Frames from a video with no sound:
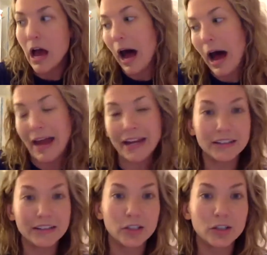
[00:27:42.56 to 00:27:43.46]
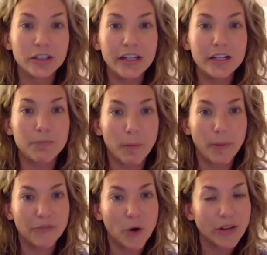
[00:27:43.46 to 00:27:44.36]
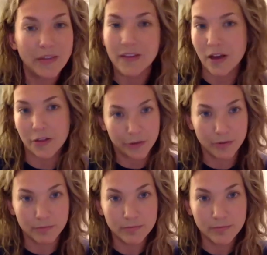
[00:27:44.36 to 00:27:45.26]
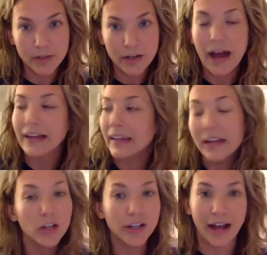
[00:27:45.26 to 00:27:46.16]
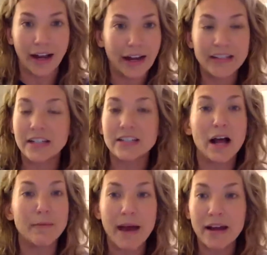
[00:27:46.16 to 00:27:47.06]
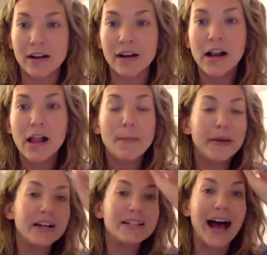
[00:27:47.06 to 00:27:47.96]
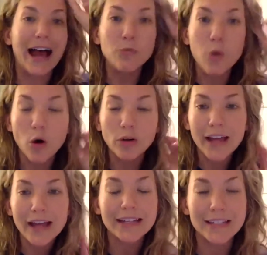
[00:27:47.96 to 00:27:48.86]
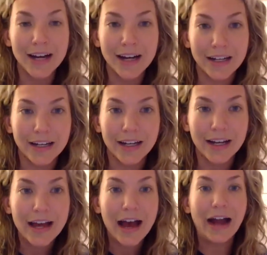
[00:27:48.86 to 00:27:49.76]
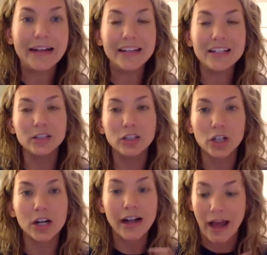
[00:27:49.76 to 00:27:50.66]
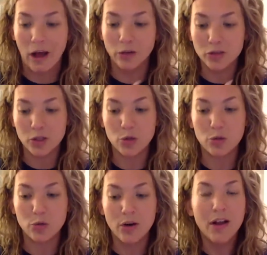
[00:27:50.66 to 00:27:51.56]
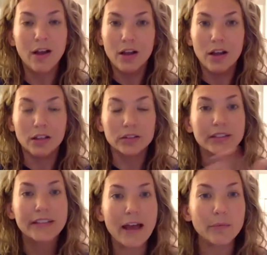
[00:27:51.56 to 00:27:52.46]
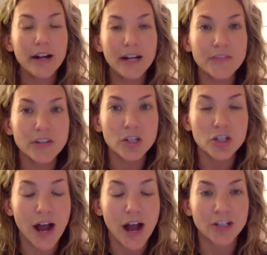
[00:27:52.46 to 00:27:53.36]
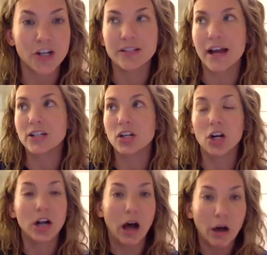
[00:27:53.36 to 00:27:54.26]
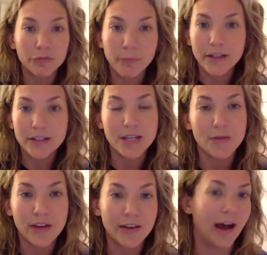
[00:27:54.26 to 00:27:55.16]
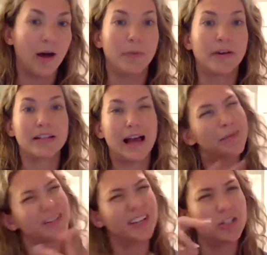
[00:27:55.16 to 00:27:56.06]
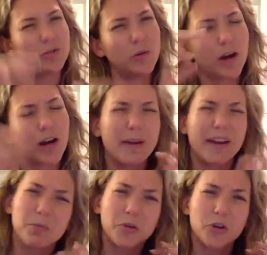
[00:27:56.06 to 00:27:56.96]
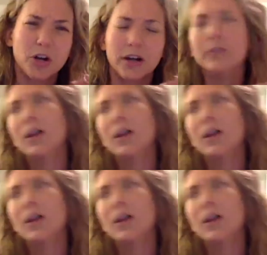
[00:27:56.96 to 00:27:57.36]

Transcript: I literally put my phone in the other room. I can't look at it. It does not matter because I won't get it done. I need to learn how to get rid of the distractions. I turn off my TV now because I was like doing work at my computer and